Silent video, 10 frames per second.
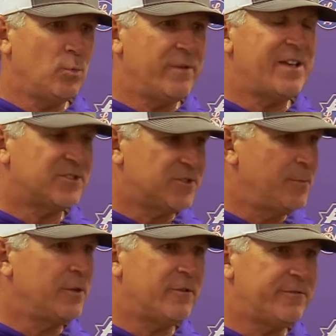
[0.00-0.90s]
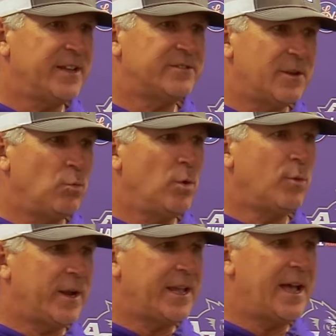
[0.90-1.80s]
We've got some other things that will
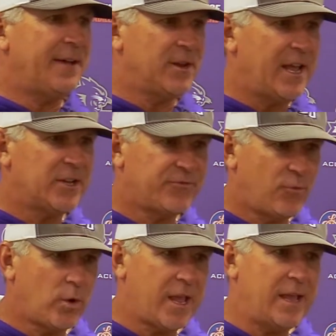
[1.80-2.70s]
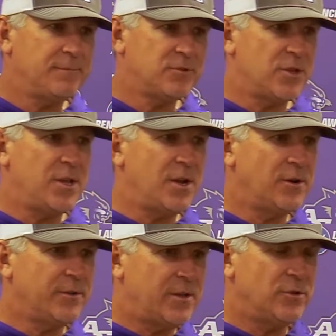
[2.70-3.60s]
break out the last four games of the
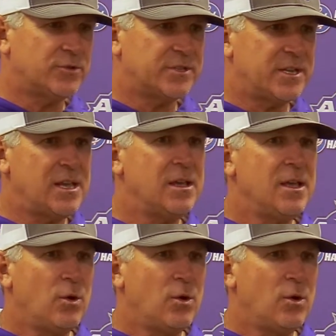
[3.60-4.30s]
year that you'll see